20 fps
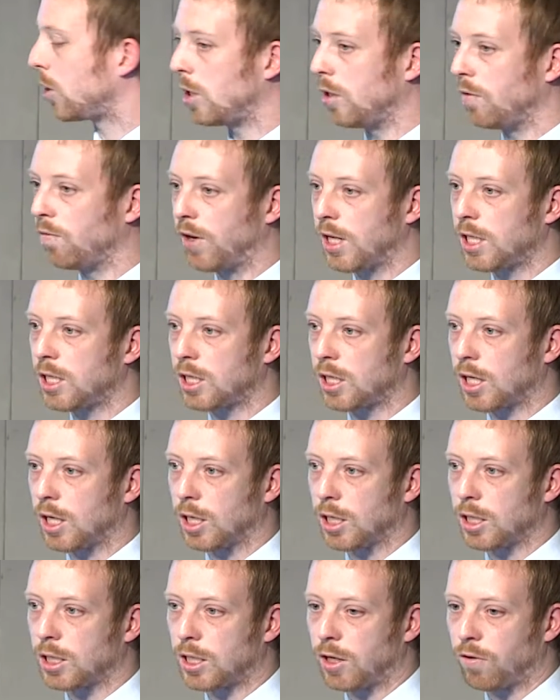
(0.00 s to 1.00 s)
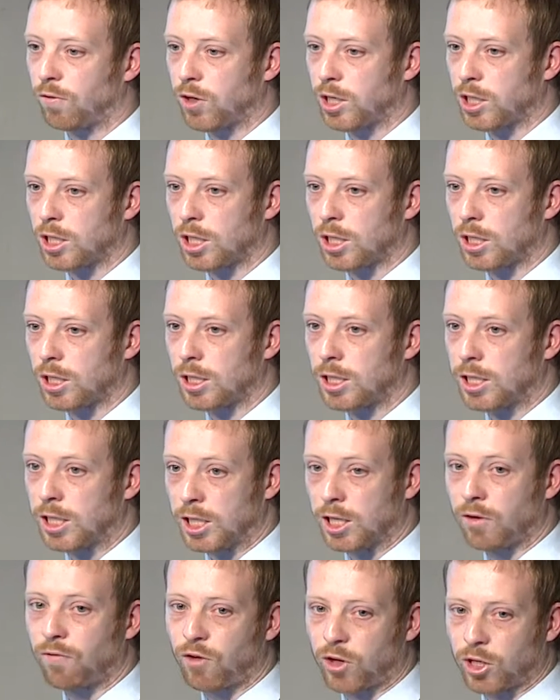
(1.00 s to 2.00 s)
to investigate if there's a
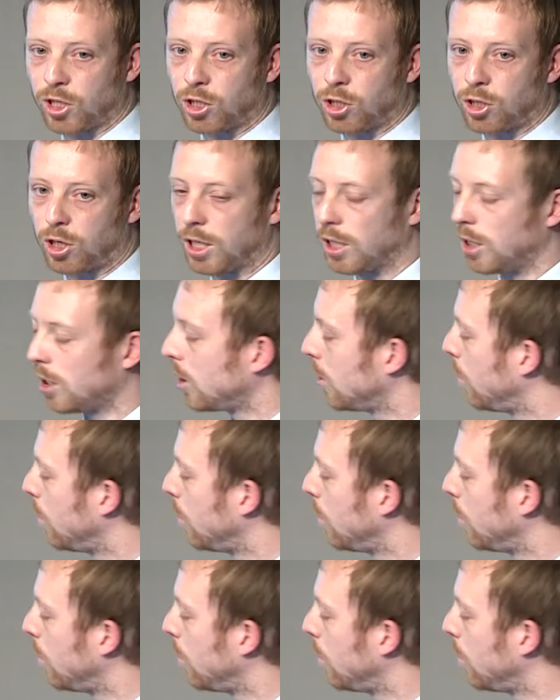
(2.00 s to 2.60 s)
significant trend,